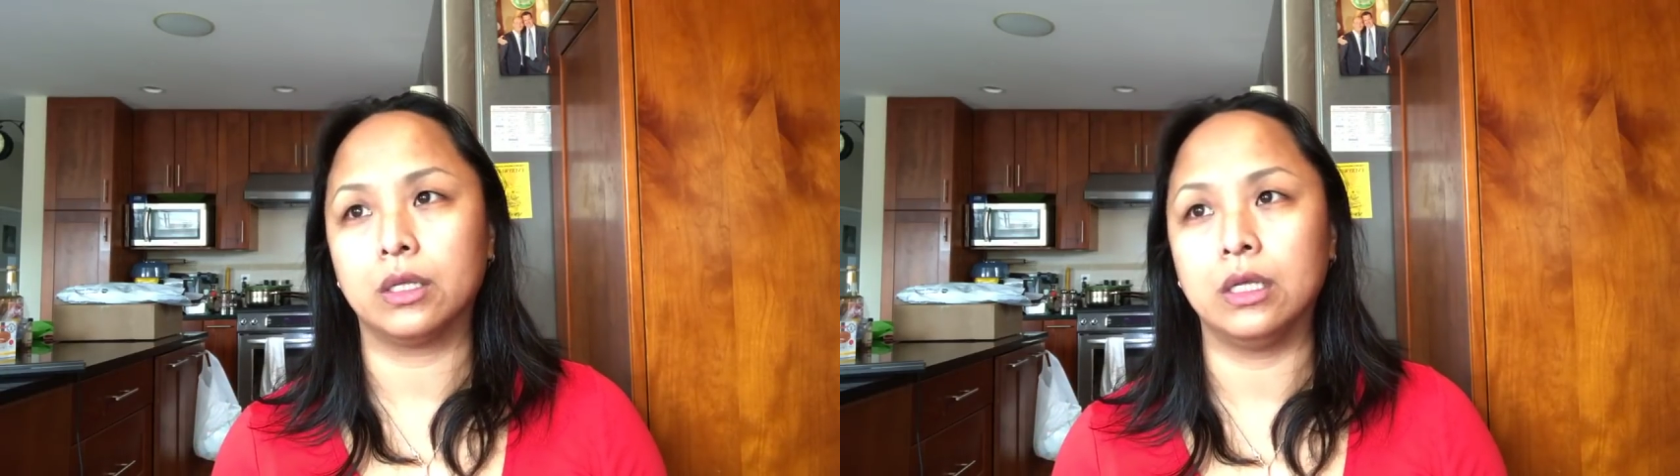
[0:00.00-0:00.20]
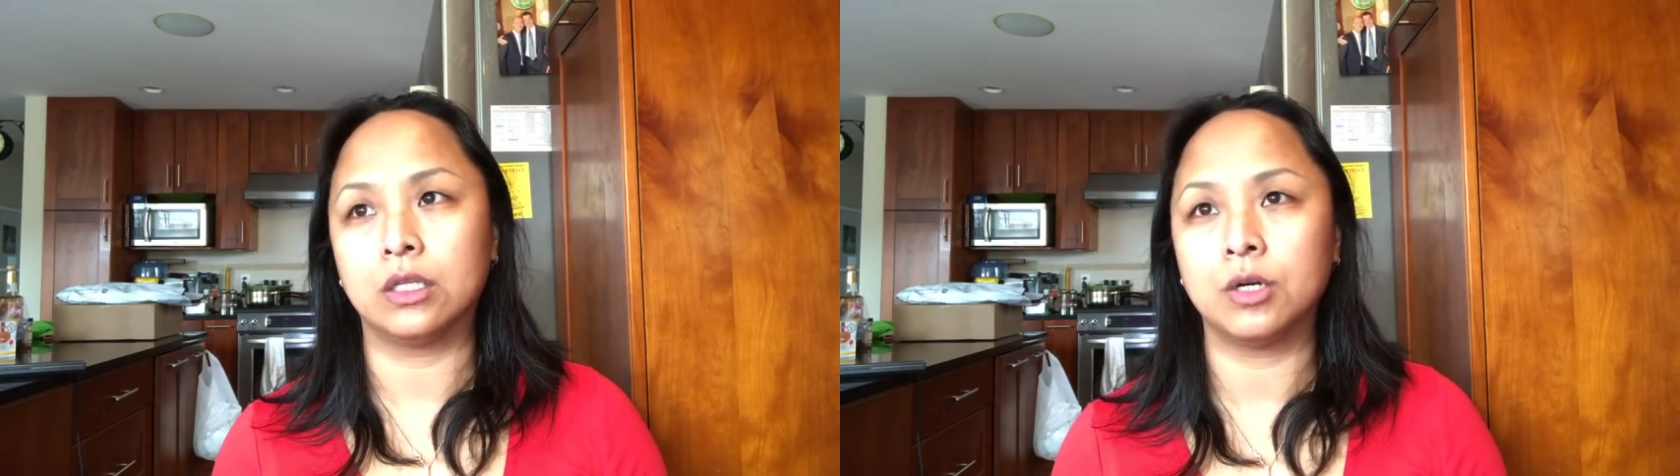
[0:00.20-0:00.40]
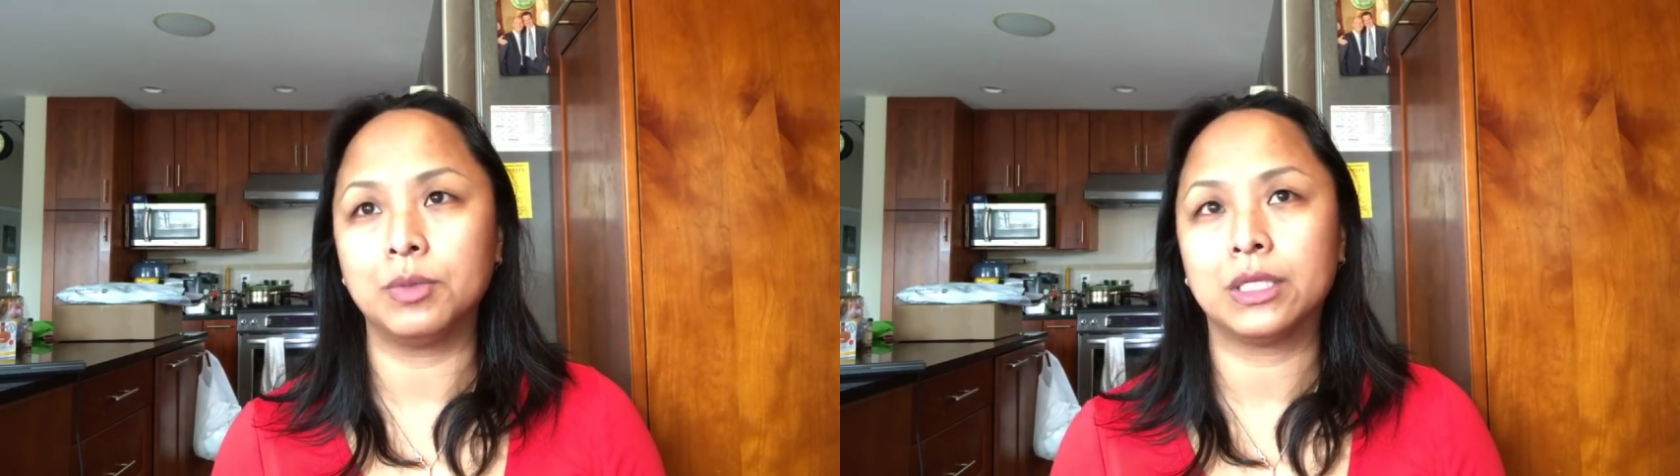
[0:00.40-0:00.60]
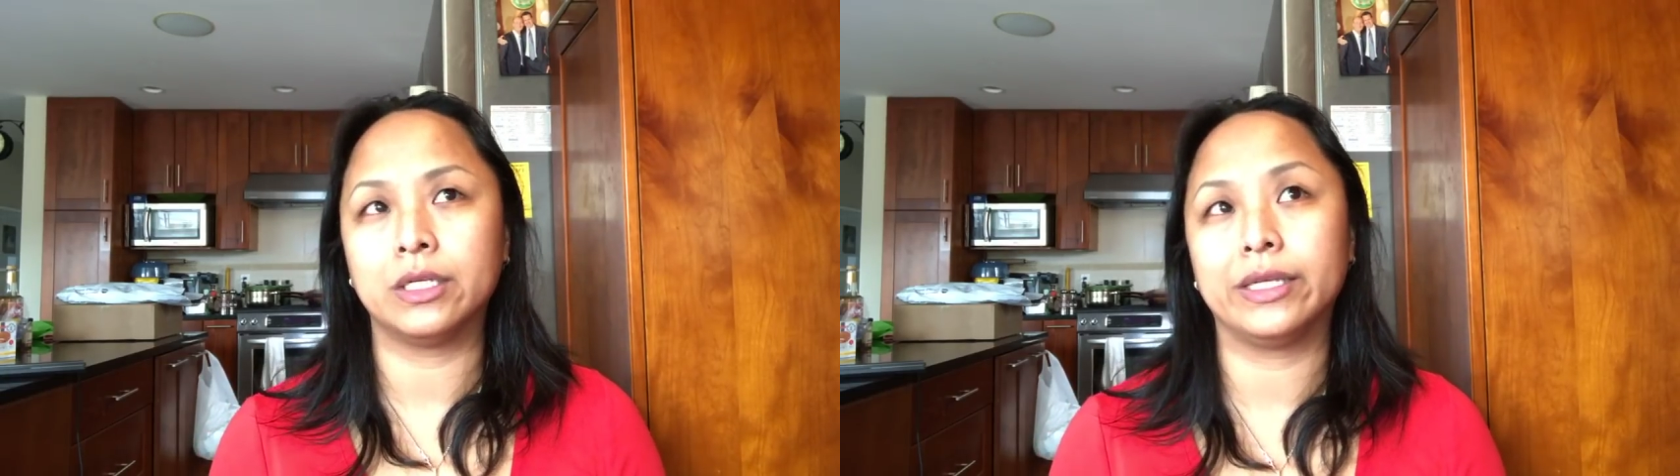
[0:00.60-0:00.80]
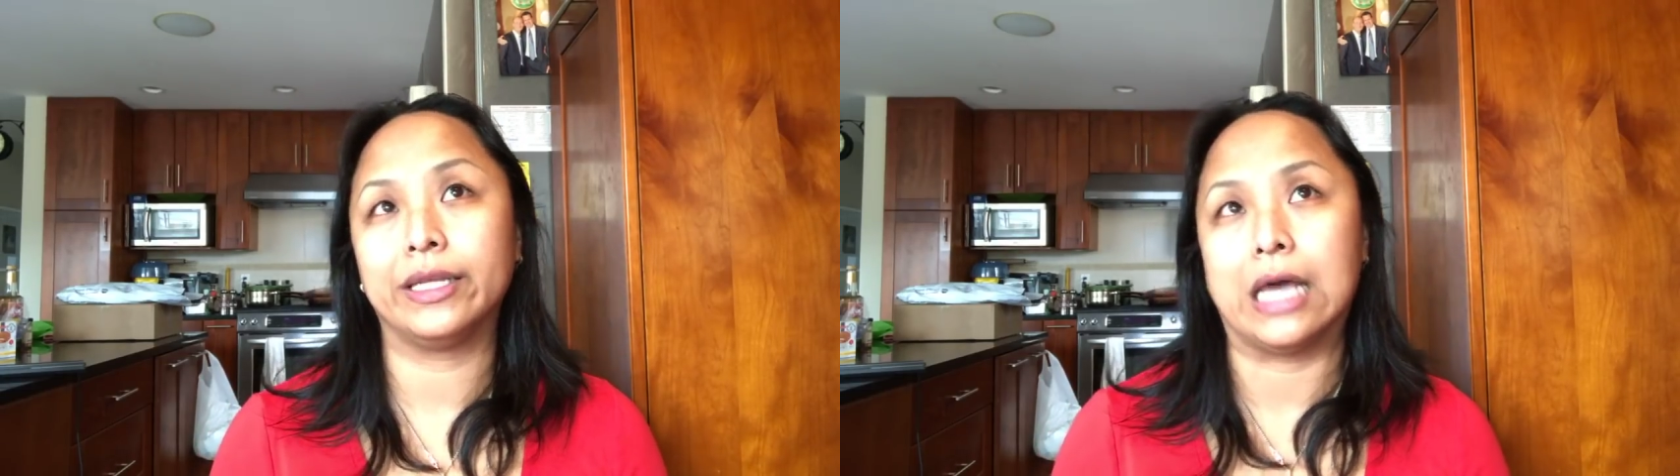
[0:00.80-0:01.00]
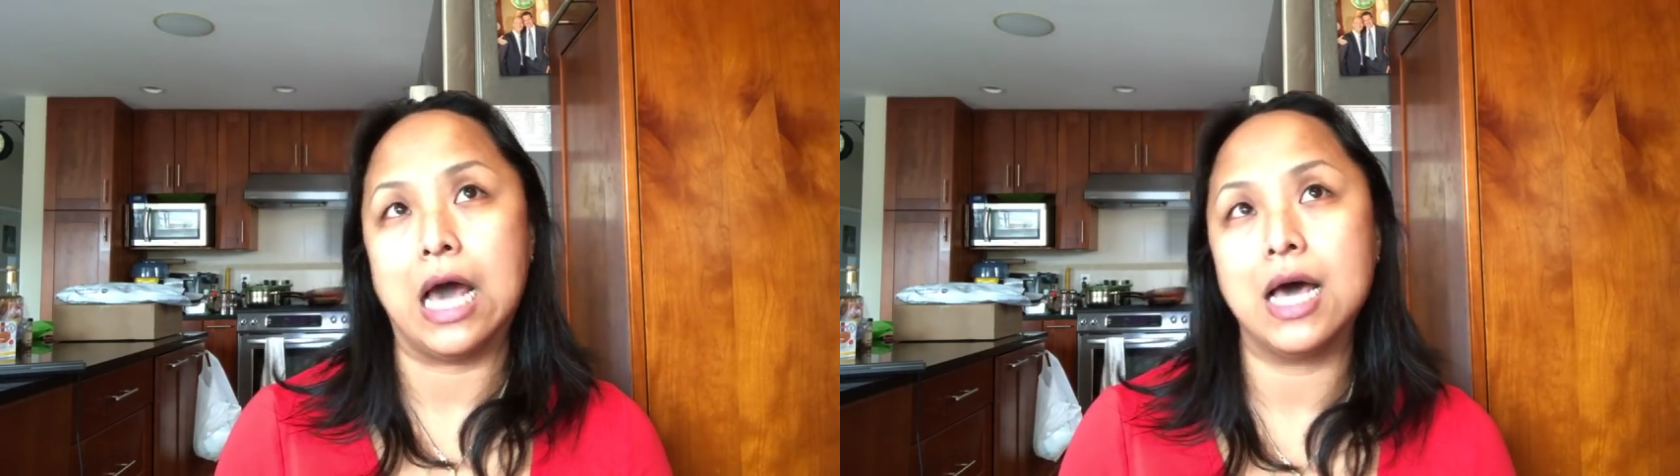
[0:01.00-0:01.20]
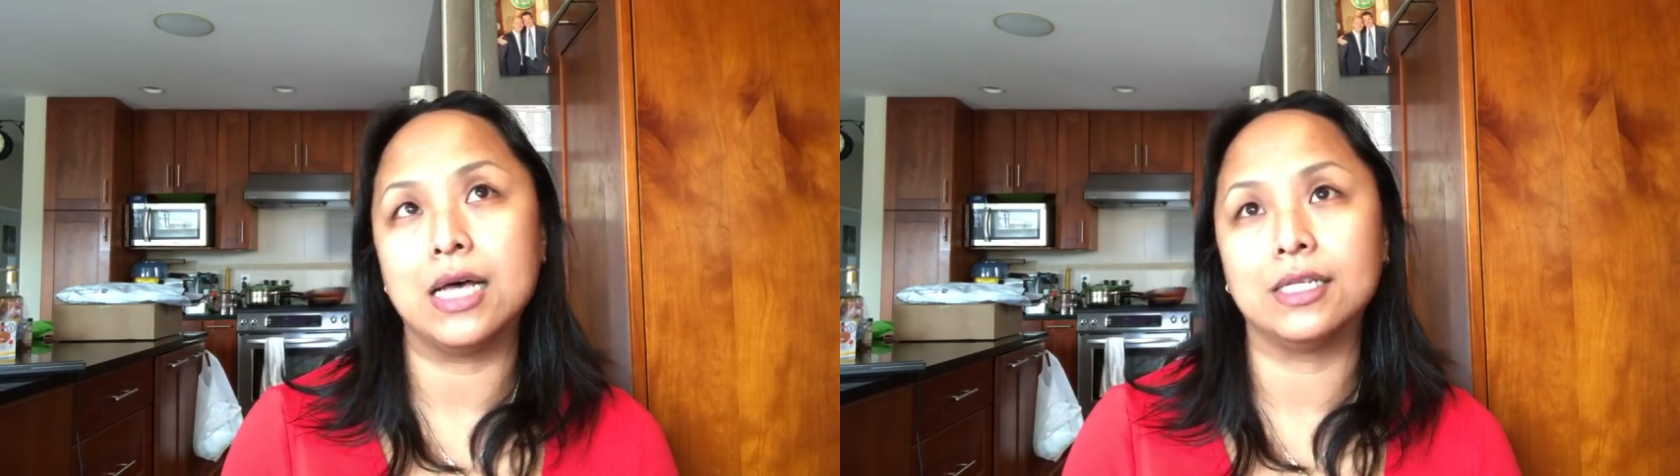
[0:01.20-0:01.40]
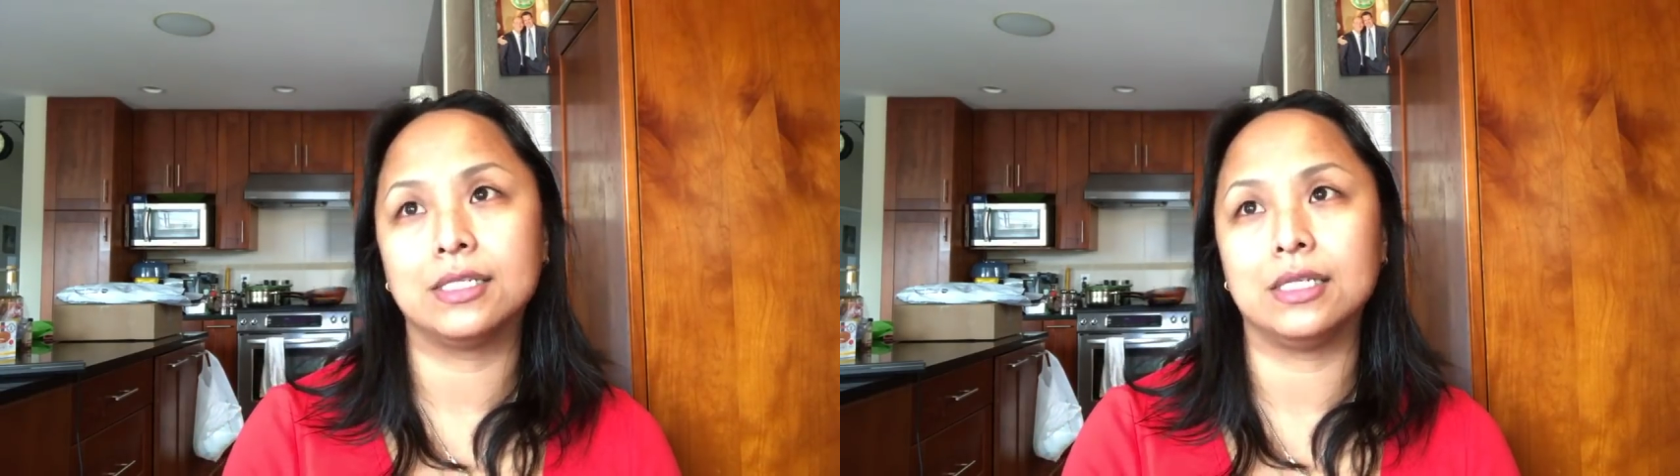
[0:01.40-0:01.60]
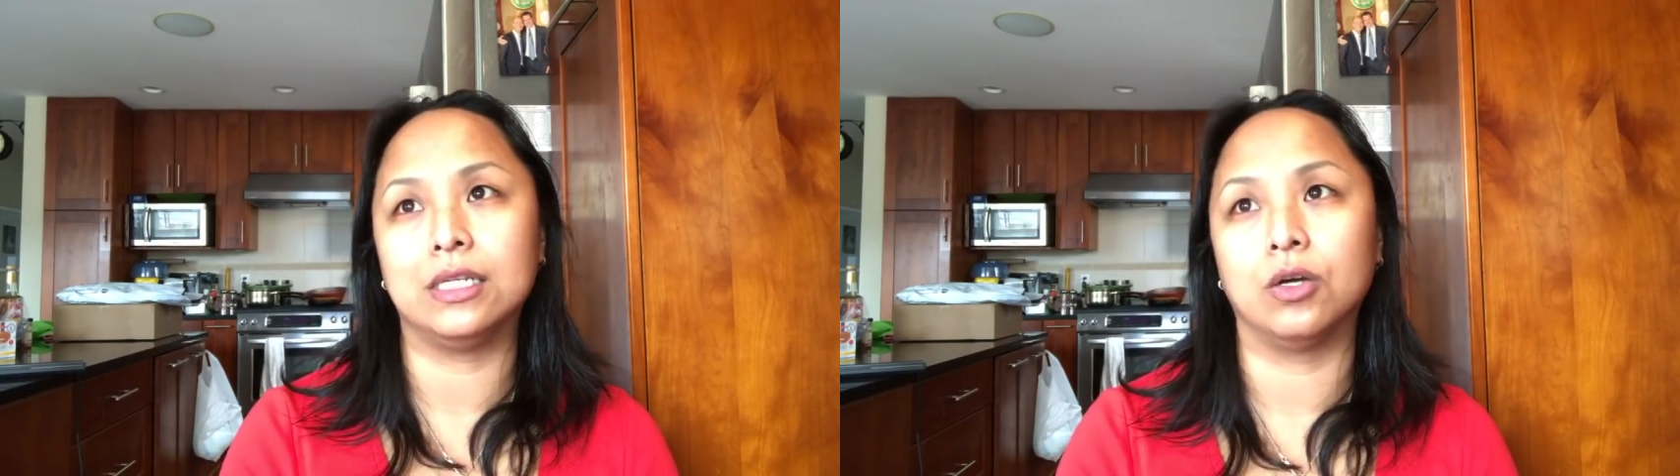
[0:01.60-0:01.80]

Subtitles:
interpreted it as